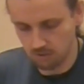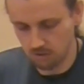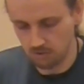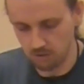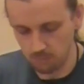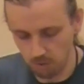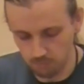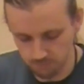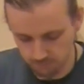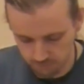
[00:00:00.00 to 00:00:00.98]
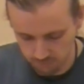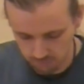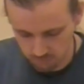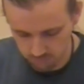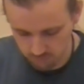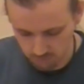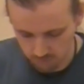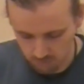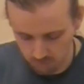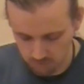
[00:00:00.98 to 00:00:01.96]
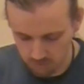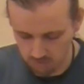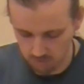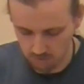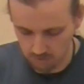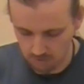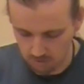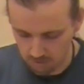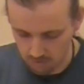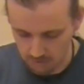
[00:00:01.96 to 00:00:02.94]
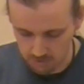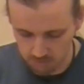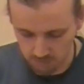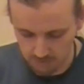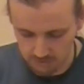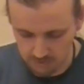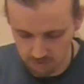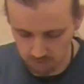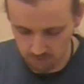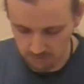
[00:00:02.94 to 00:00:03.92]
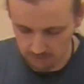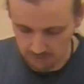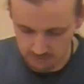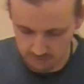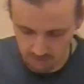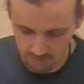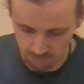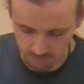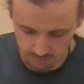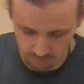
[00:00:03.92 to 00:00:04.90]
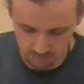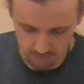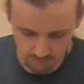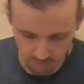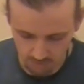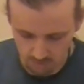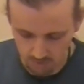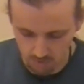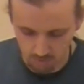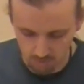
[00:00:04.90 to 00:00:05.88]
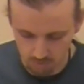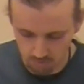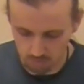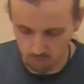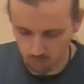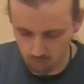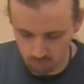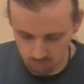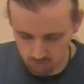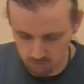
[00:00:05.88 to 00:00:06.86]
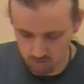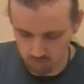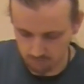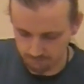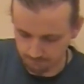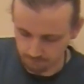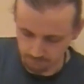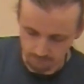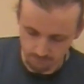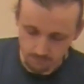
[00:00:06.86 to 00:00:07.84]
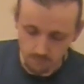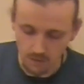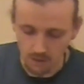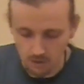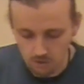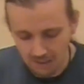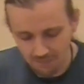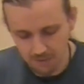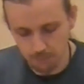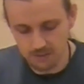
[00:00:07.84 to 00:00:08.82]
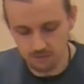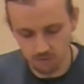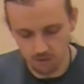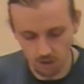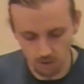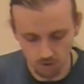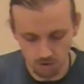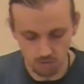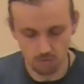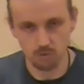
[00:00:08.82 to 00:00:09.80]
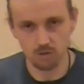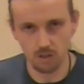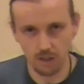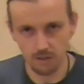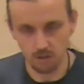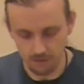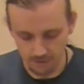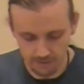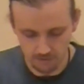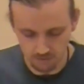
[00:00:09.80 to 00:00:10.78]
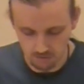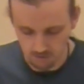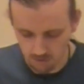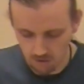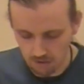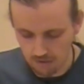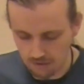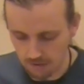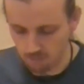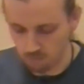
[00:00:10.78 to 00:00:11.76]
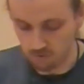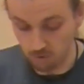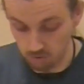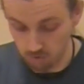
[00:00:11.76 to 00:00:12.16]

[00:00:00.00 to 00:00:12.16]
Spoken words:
Little bump full of all the latest releases. Look at that later. Very good. The rules. I've had a bit of a look at the rules online already. They look